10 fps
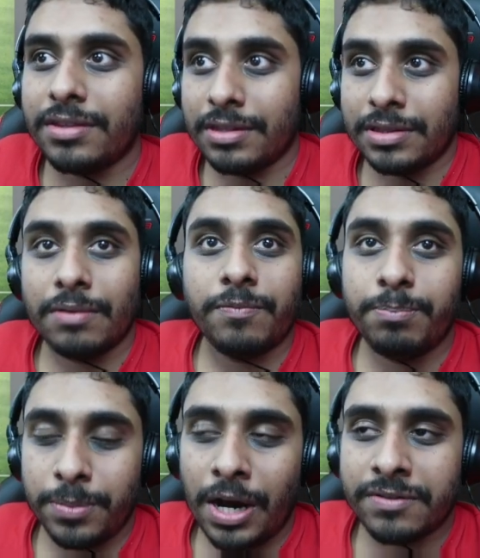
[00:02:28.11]

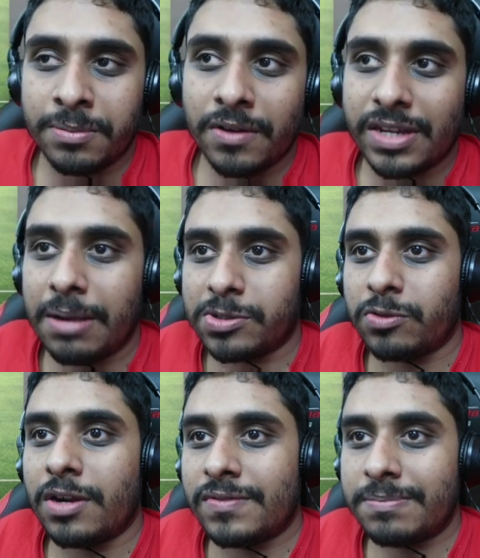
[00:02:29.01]
both games
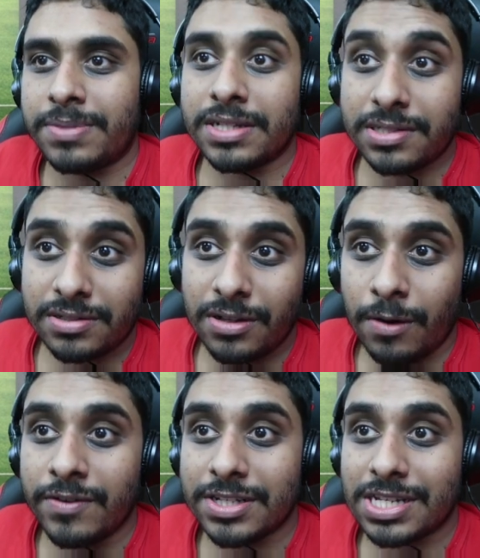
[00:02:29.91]
are over, but
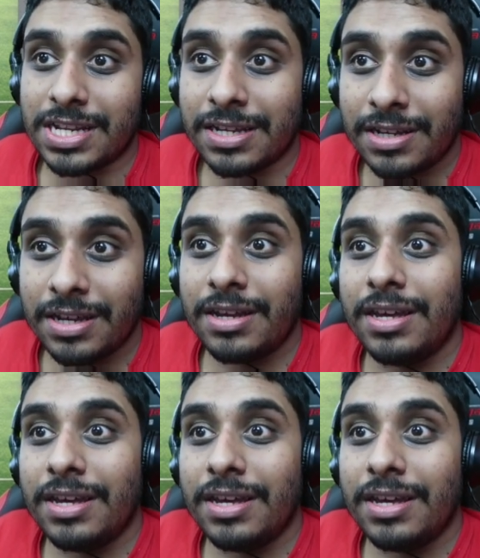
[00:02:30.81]
obviously,